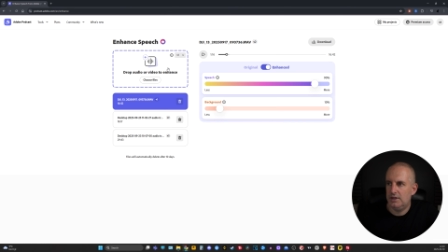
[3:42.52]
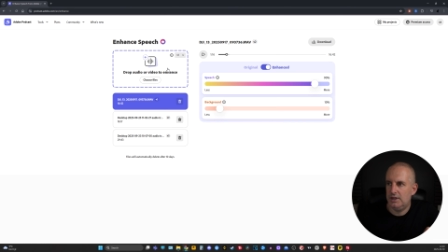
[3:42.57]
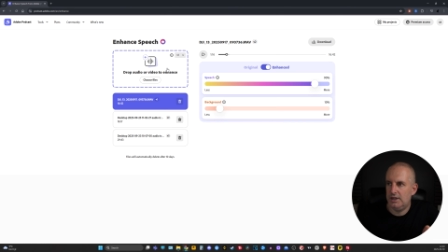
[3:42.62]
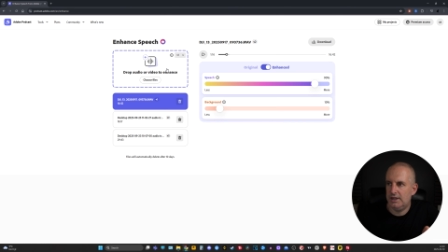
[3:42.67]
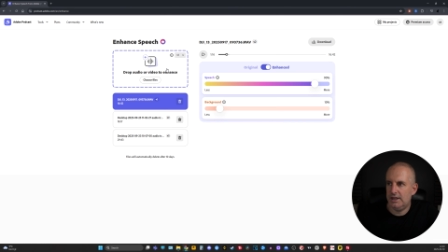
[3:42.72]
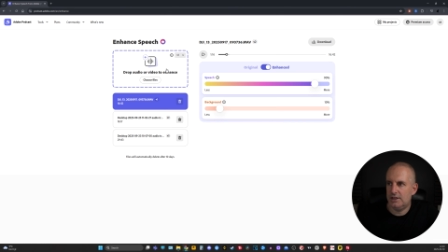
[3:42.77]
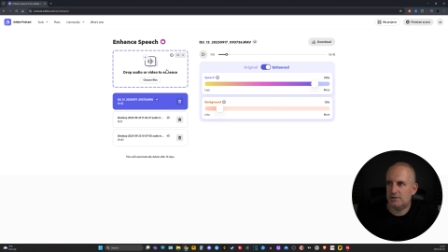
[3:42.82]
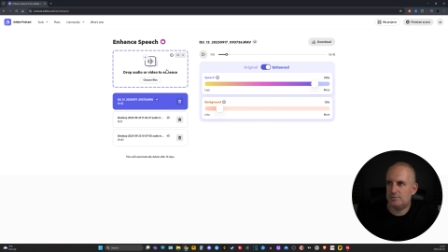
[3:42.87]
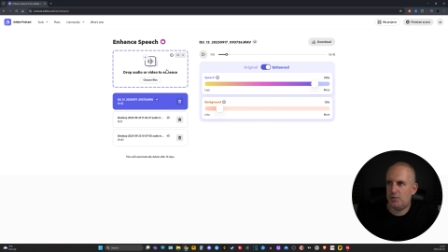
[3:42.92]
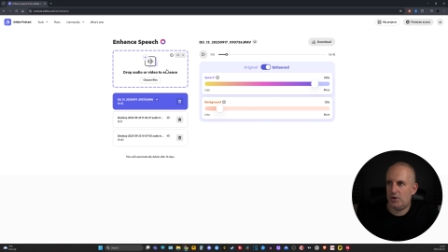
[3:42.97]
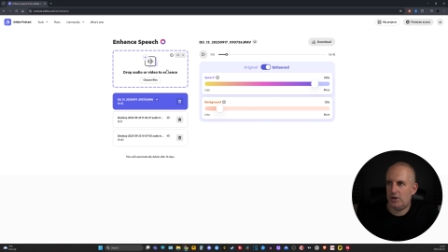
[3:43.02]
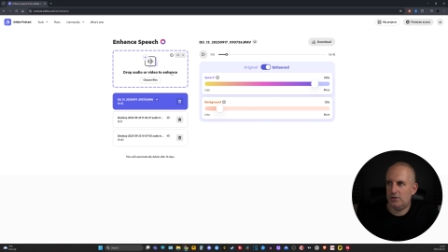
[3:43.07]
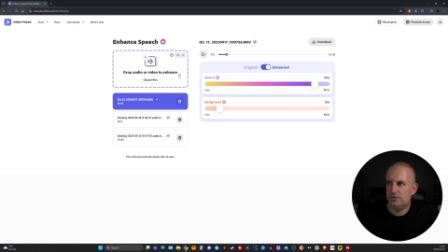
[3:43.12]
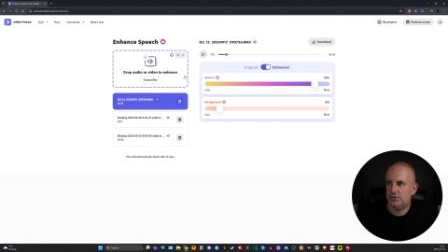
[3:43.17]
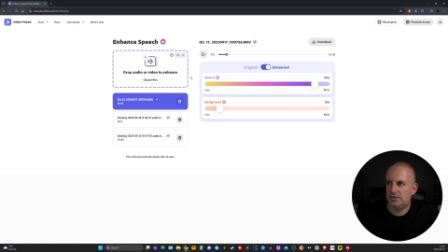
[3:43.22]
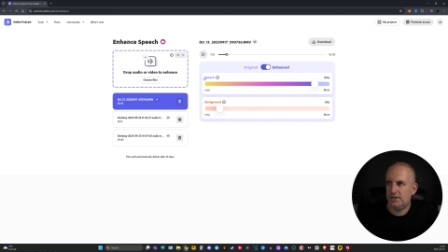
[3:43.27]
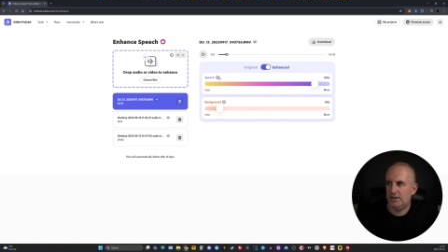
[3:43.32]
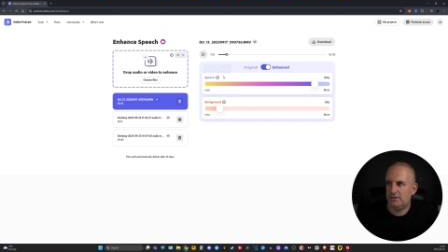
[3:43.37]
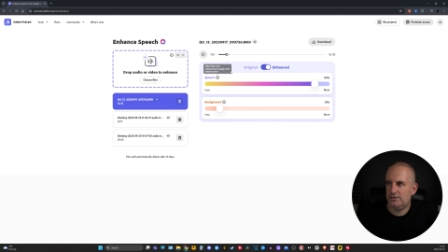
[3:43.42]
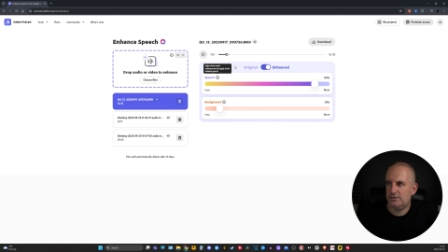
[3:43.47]
it gets
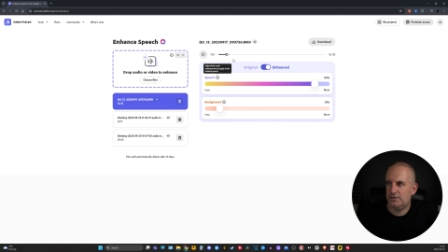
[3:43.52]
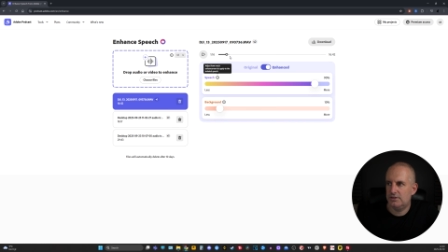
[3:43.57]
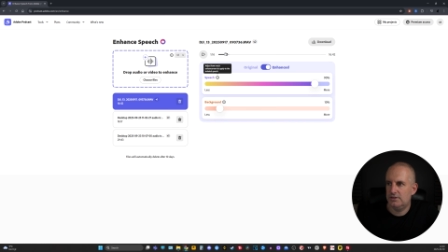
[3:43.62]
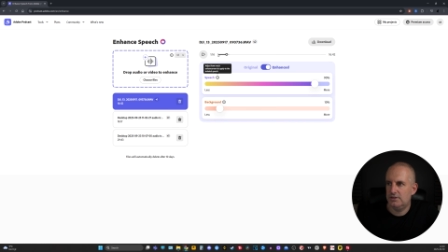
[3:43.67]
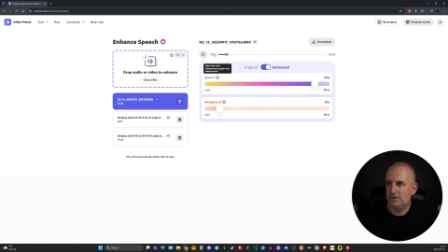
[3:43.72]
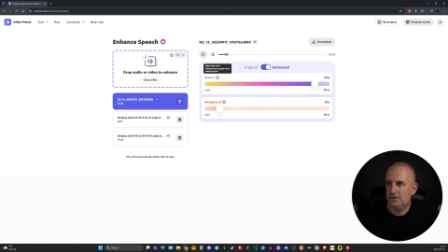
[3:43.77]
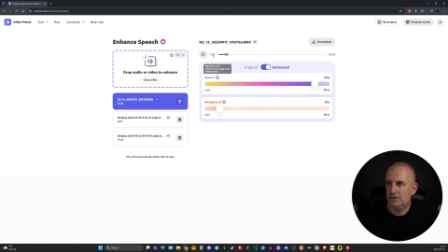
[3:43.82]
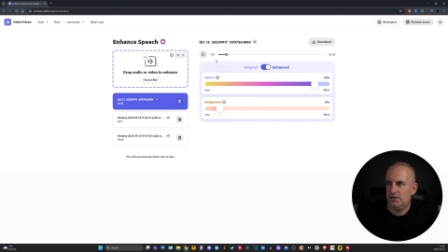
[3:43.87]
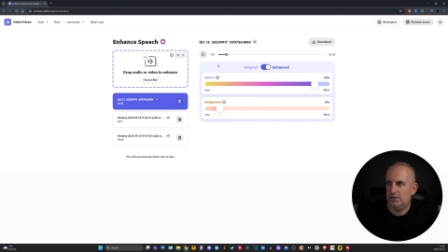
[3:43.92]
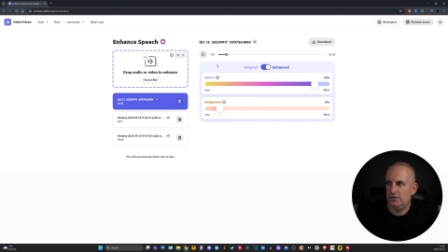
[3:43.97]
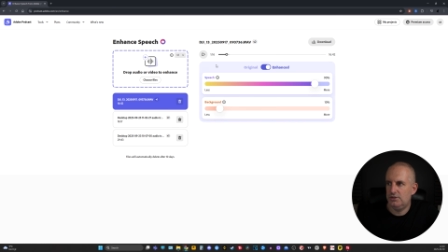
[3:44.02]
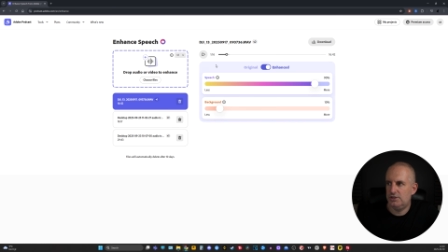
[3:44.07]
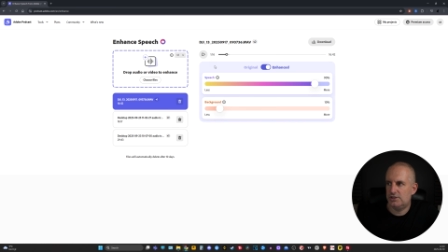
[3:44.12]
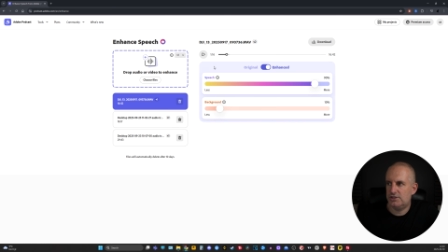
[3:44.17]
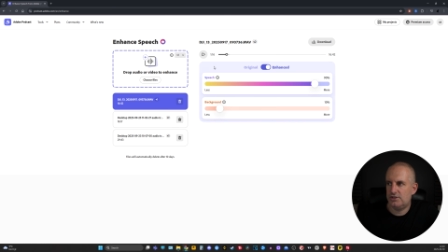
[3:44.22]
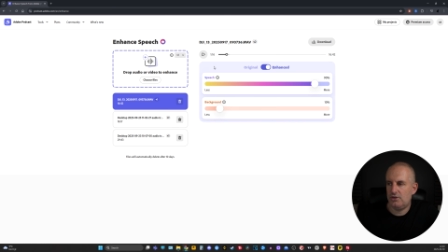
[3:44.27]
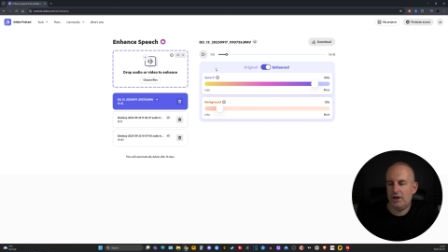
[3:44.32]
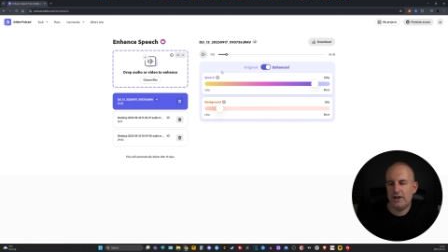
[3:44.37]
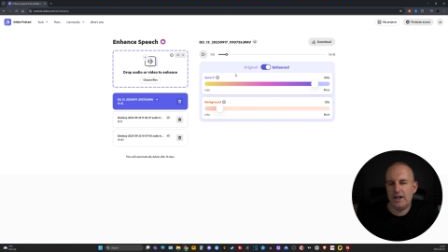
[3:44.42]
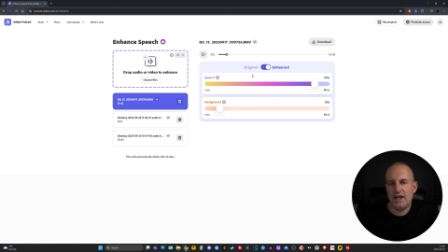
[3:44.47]
processed. You
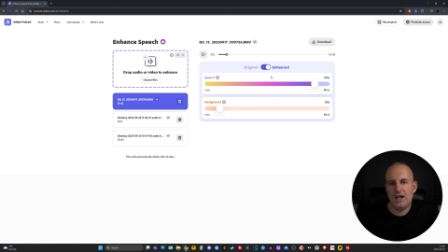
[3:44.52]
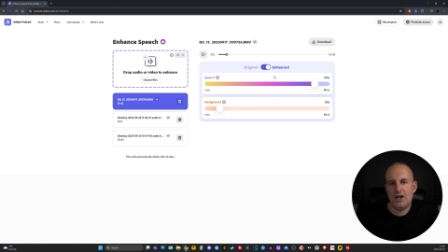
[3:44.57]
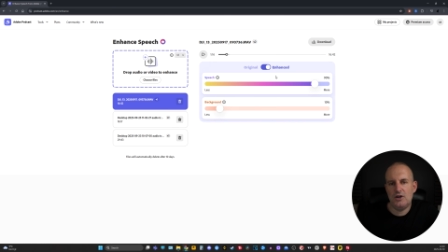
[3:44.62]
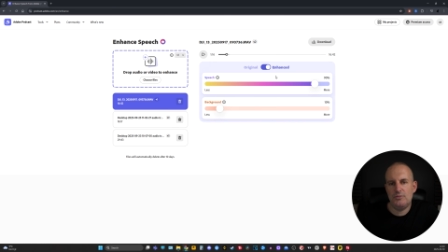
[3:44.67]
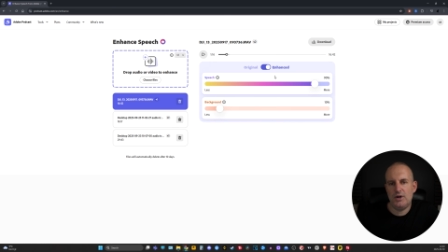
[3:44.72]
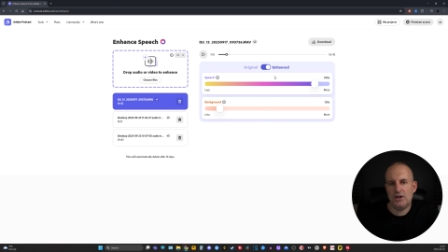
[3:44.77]
decide how